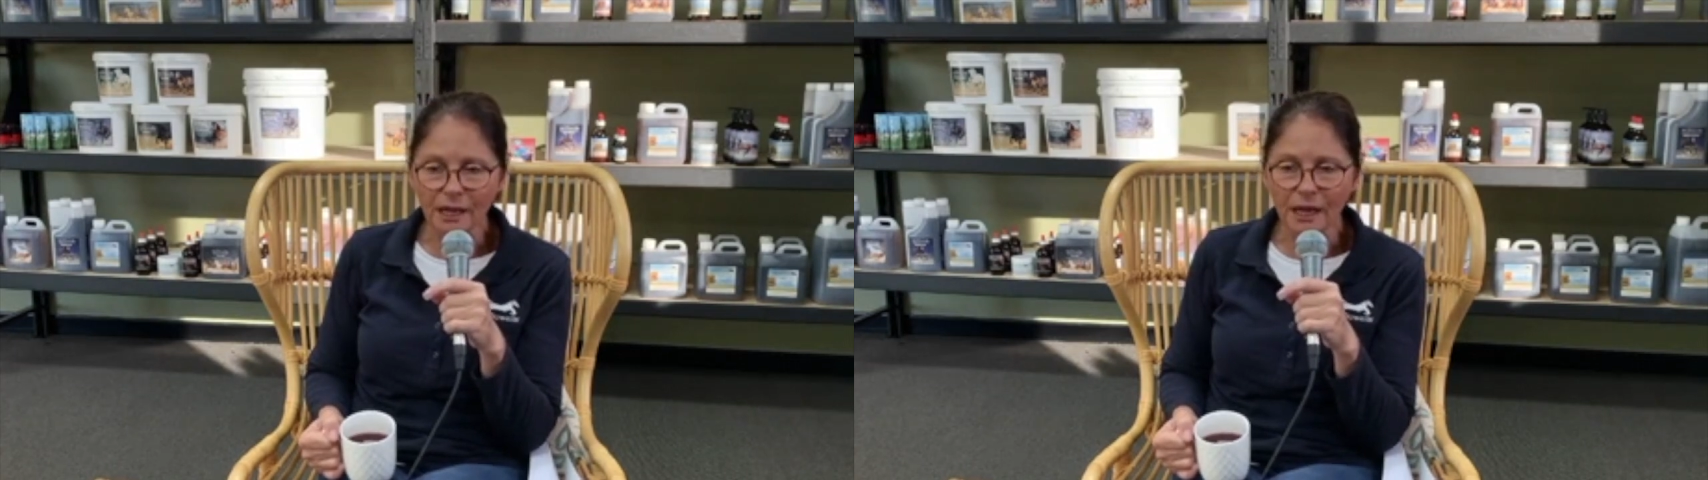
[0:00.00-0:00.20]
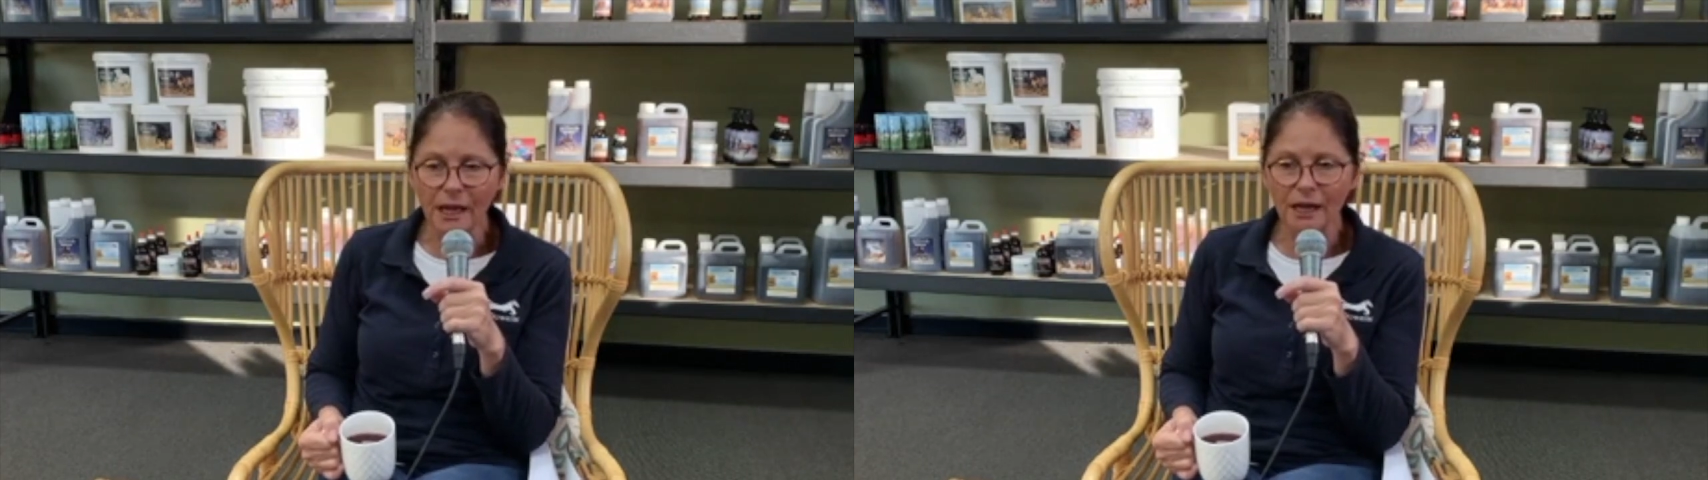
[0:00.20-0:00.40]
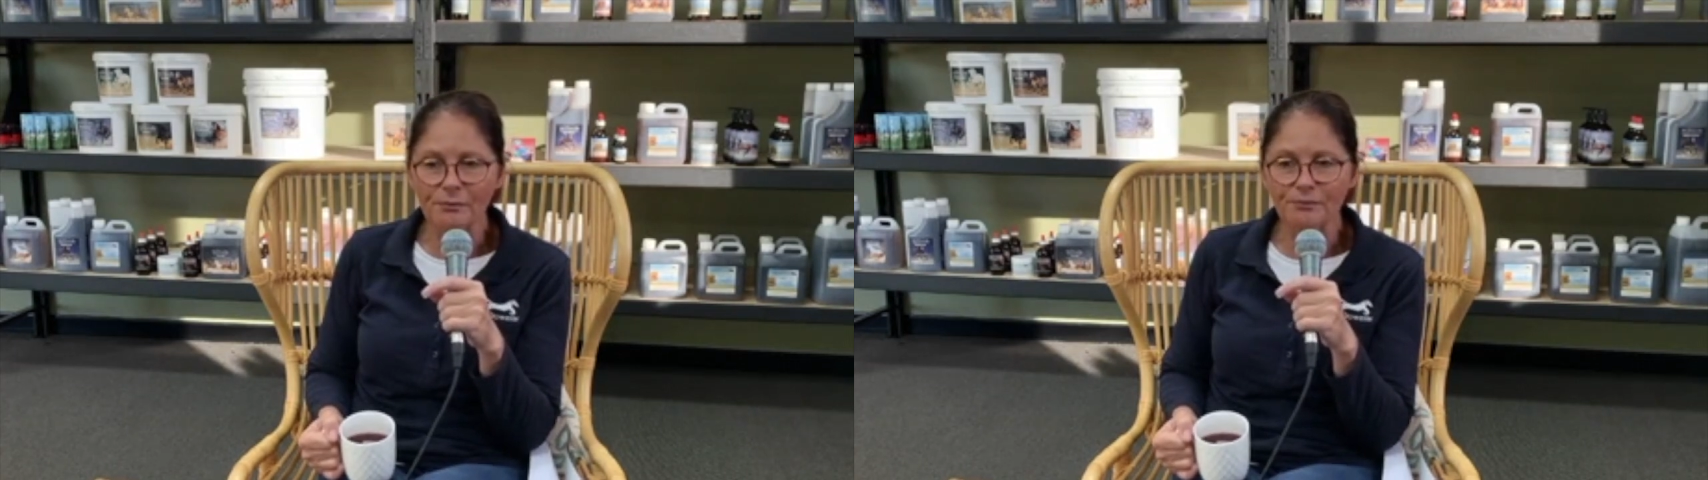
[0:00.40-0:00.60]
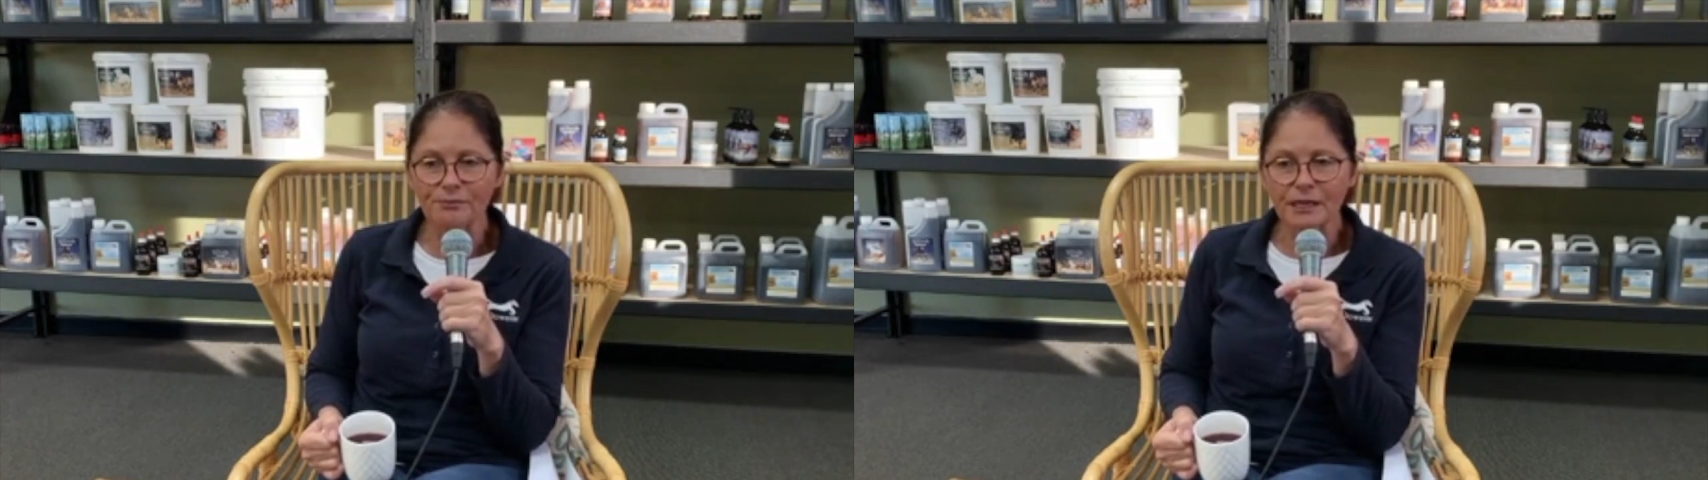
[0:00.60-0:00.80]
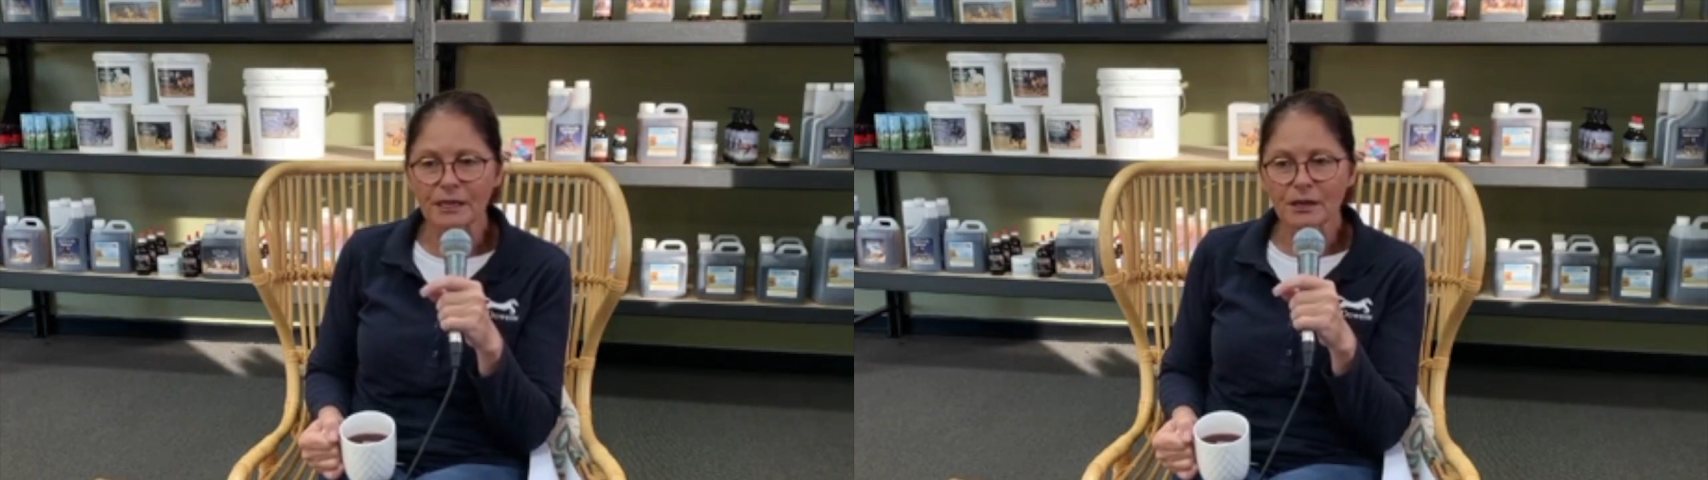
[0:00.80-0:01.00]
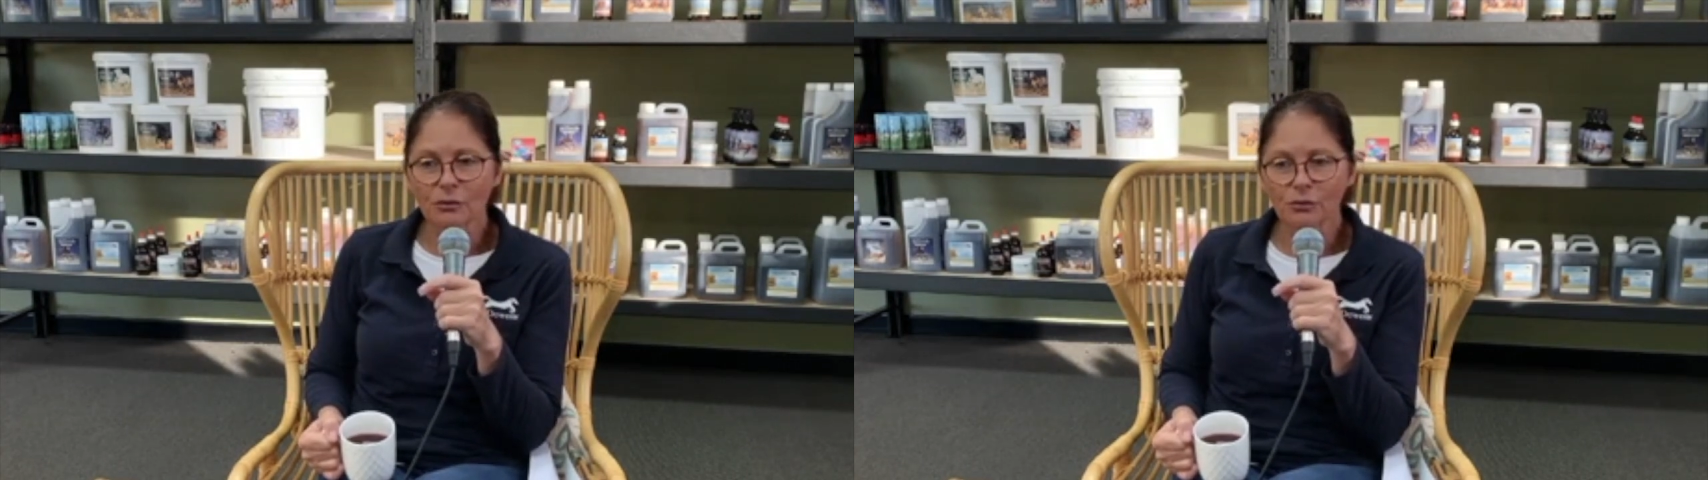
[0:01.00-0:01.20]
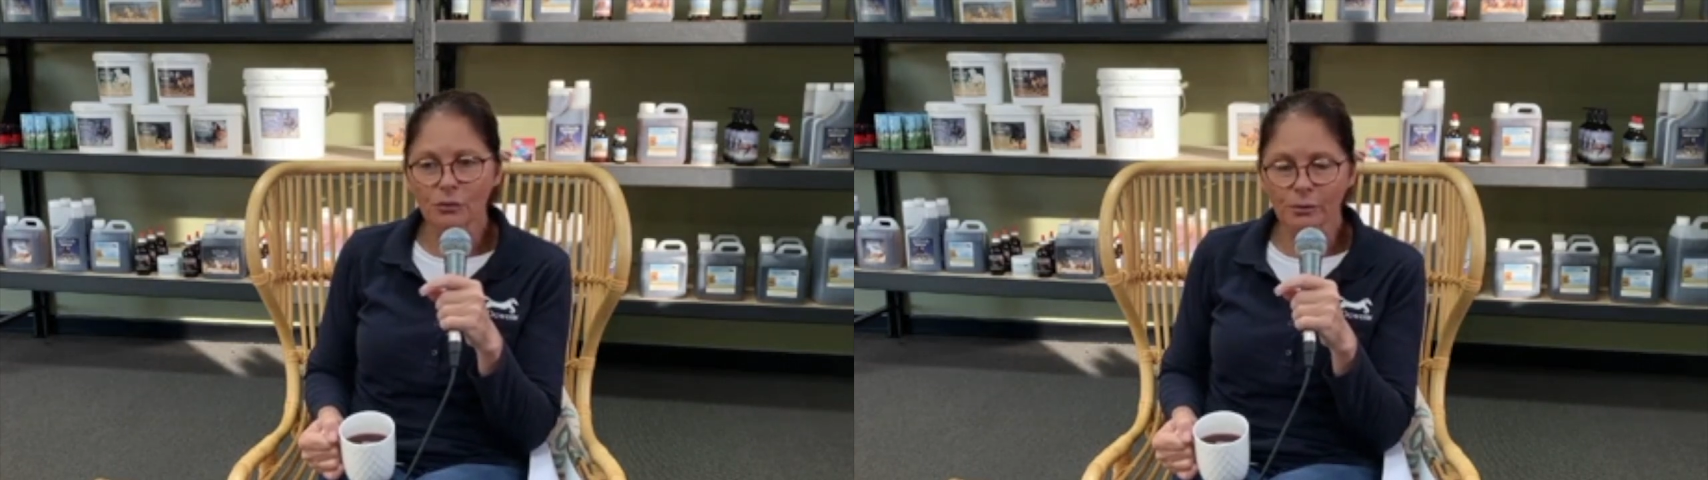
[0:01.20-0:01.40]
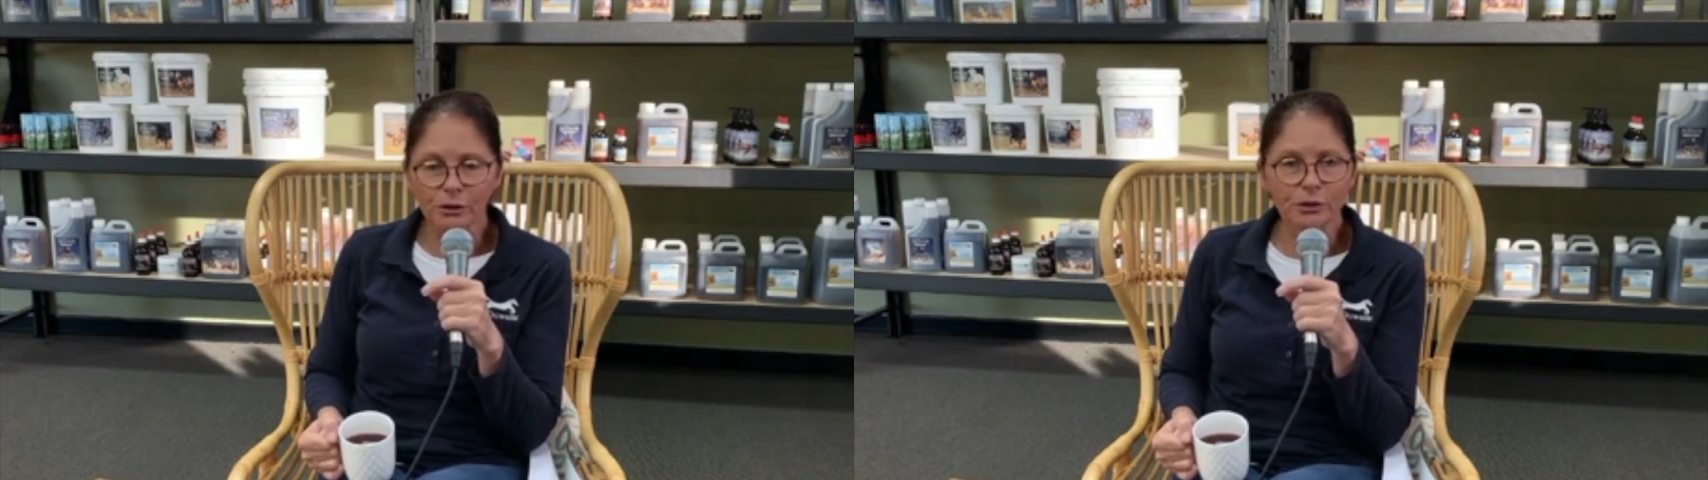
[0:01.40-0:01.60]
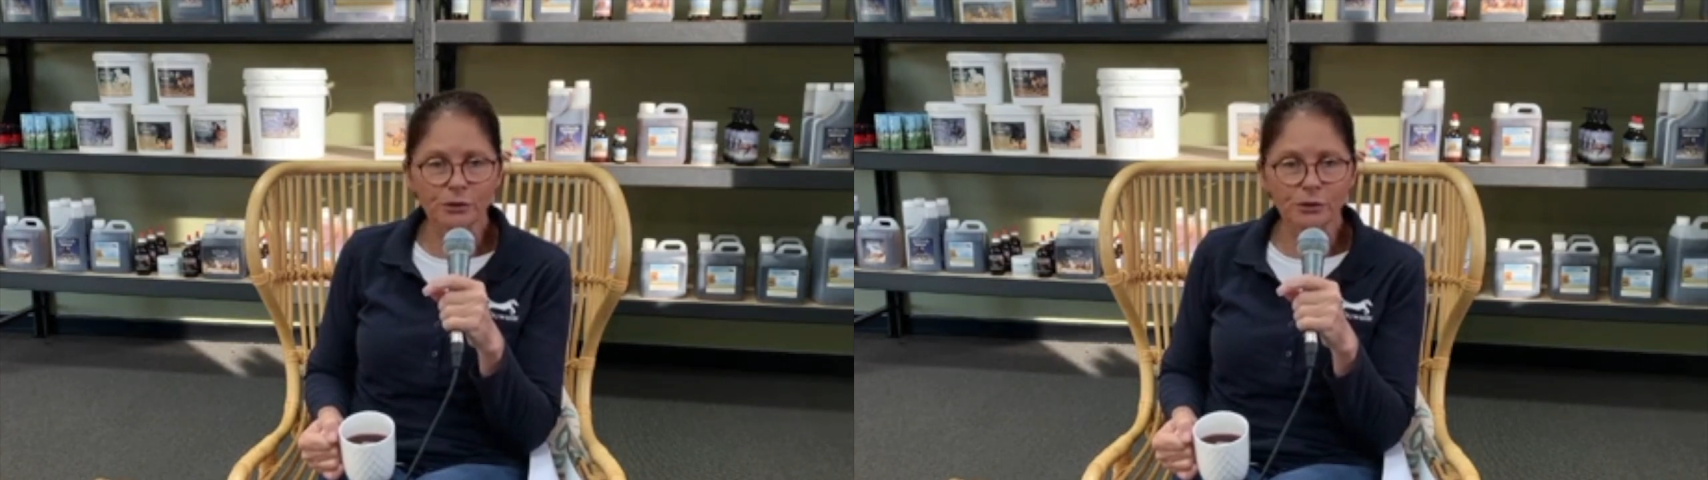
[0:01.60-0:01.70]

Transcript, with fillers: Um, woman